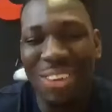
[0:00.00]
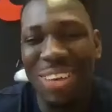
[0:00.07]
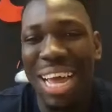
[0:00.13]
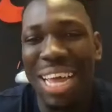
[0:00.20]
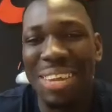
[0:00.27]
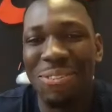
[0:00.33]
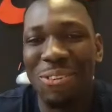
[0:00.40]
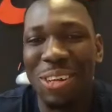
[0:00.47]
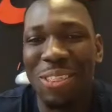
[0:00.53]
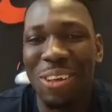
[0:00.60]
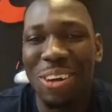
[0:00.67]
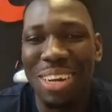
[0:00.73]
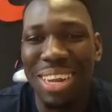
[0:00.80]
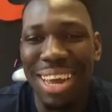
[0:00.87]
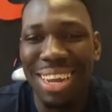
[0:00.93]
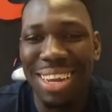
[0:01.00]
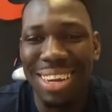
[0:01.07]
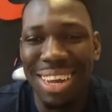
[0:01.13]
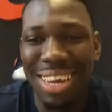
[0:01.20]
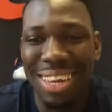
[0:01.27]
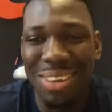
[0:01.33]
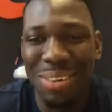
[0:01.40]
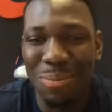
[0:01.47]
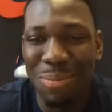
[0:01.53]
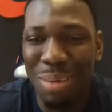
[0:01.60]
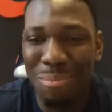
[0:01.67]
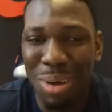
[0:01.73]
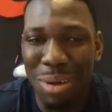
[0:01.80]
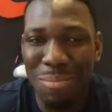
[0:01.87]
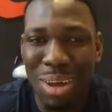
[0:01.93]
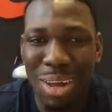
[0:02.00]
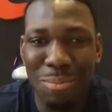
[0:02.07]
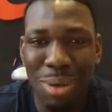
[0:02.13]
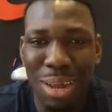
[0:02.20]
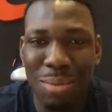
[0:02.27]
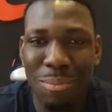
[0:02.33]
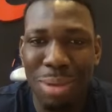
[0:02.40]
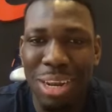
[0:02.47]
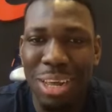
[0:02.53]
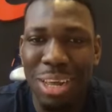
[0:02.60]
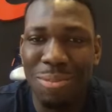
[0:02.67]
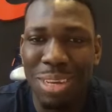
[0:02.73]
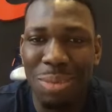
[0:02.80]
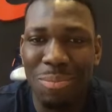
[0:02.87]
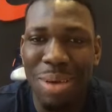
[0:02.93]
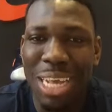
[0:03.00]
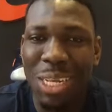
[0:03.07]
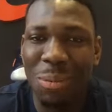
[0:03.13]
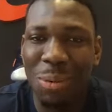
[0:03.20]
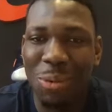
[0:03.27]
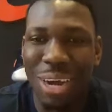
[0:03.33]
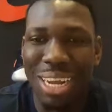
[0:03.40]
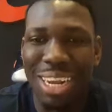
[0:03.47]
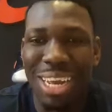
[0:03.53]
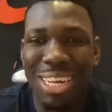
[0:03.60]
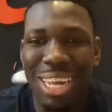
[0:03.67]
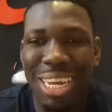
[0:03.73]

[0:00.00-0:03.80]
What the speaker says: I never really thought of that. Like, my love is basketball right now, so I